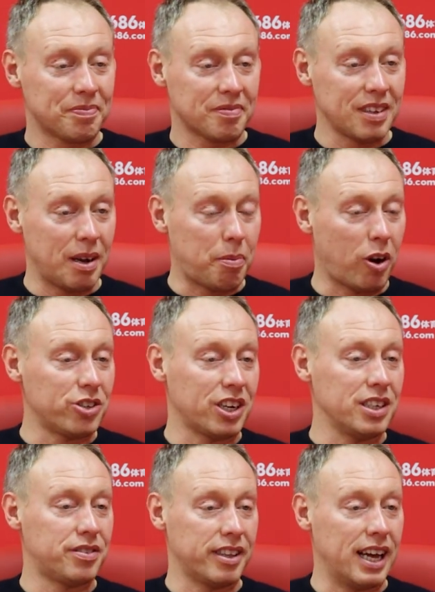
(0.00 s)
I
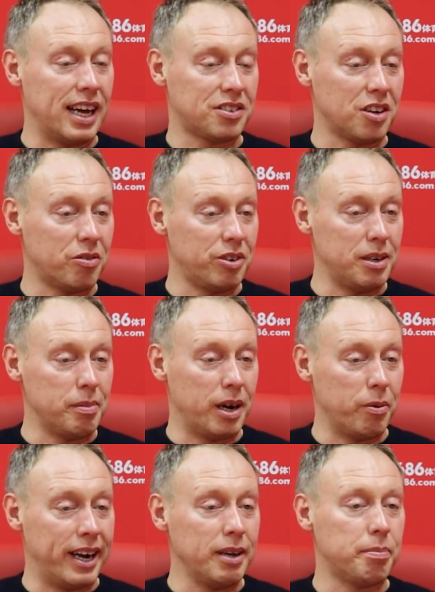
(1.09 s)
apologise for that. It's not really my
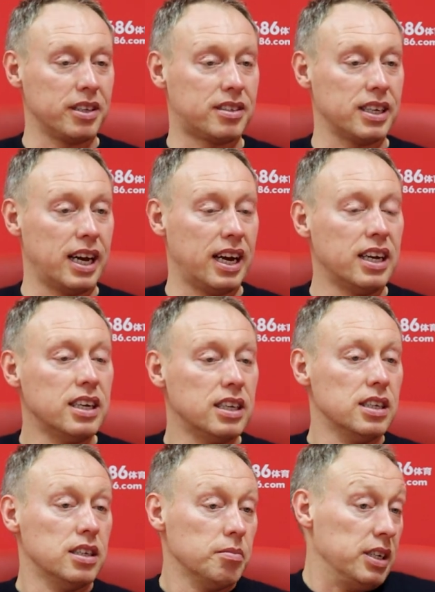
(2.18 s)
way, but uh,
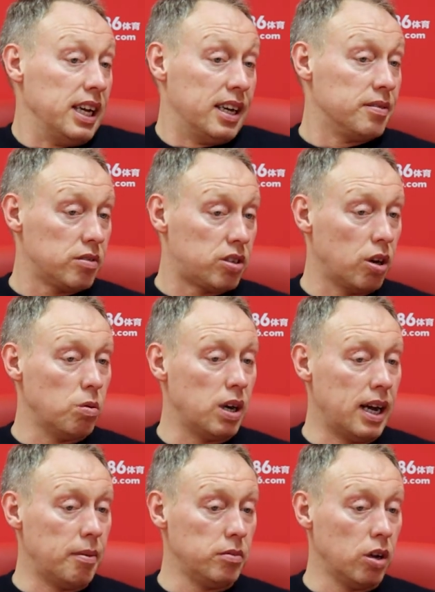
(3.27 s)
but yeah. So
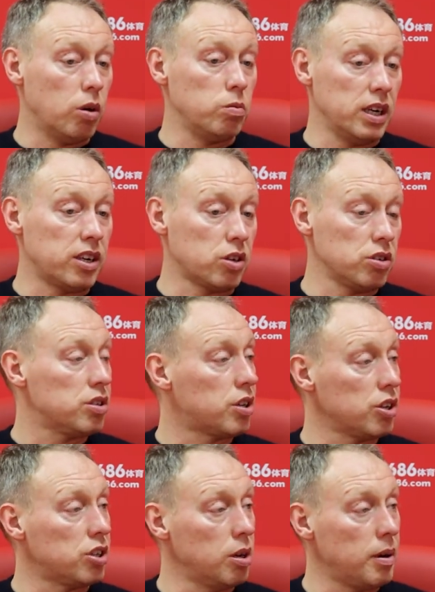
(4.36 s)
um, no, we had a good
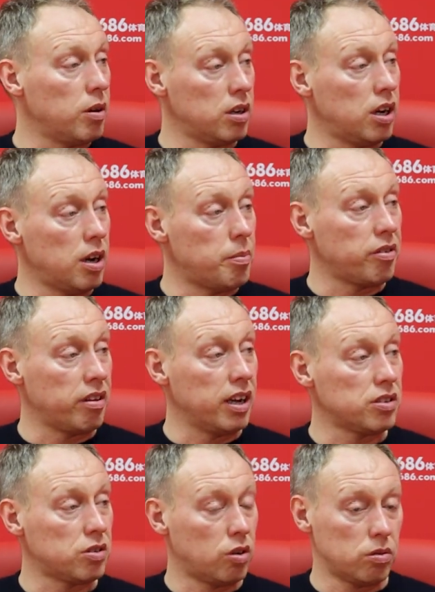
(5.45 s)
discussion about a number of
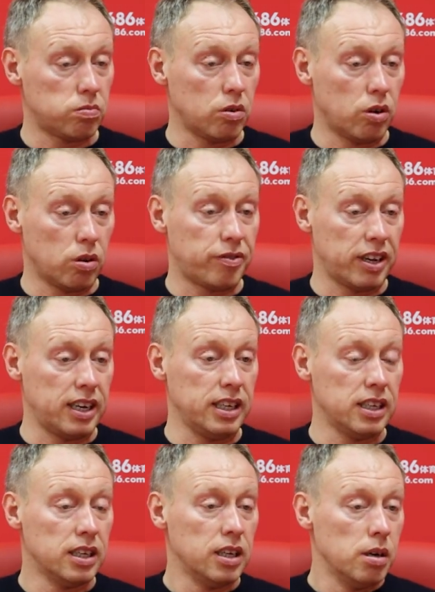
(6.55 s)
things, all all
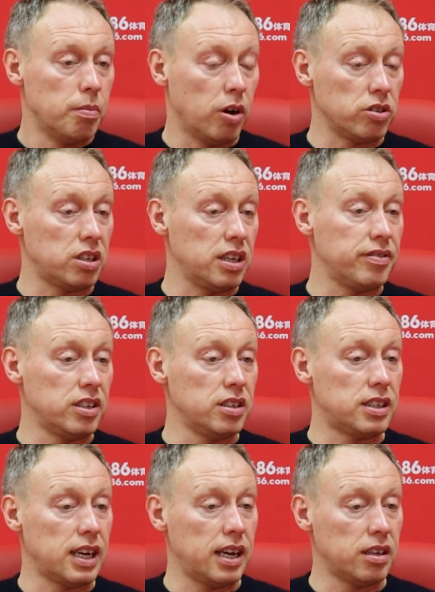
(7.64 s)
fairly positive,
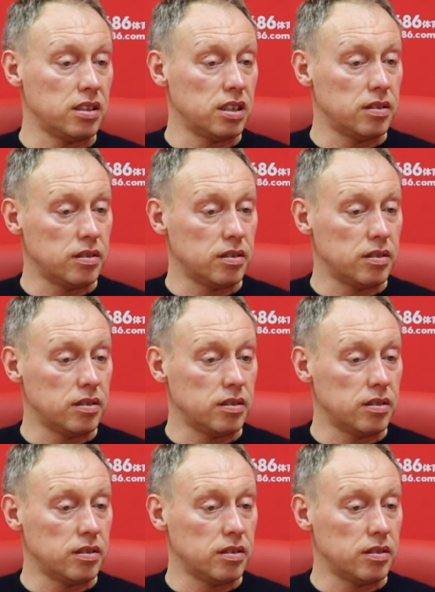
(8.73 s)
and uh,